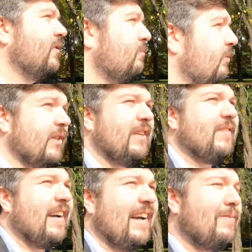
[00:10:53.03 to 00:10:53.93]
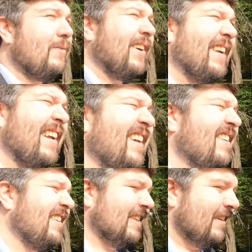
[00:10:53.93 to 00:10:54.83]
spooky vibes right
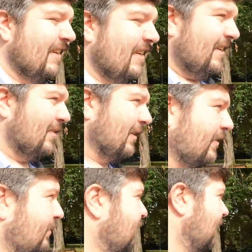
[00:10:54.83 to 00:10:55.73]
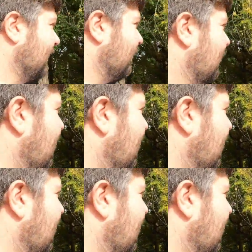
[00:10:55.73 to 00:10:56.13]
now. We are 2 days from